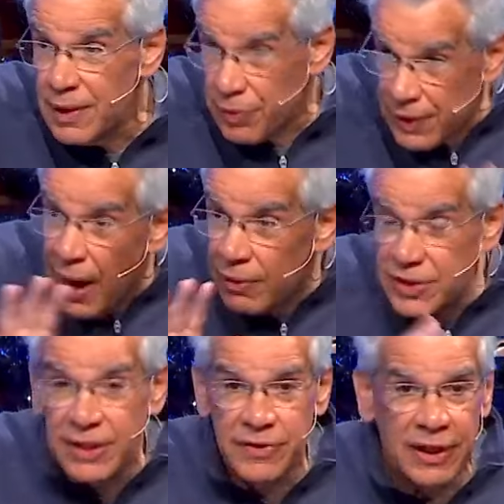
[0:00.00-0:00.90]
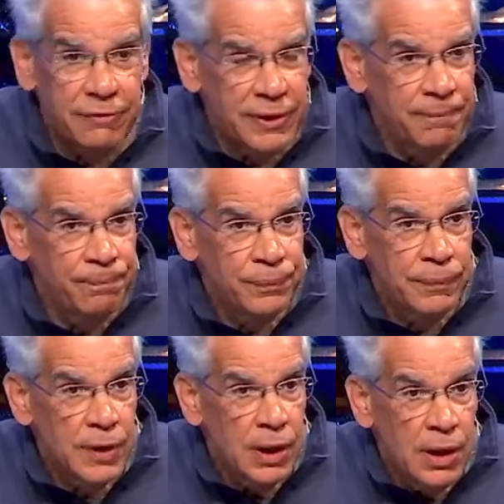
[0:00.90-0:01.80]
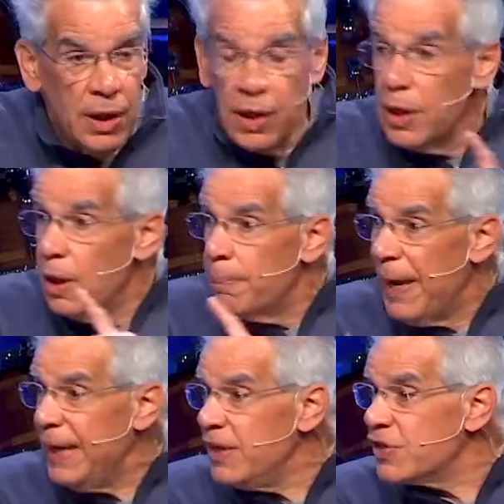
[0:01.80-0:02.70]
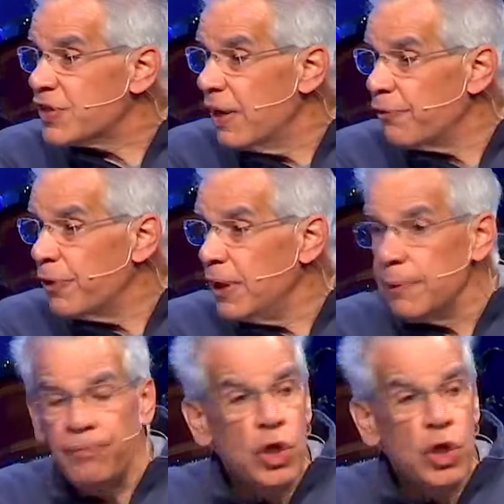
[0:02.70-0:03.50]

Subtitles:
a theology of suffering. Pain and suffering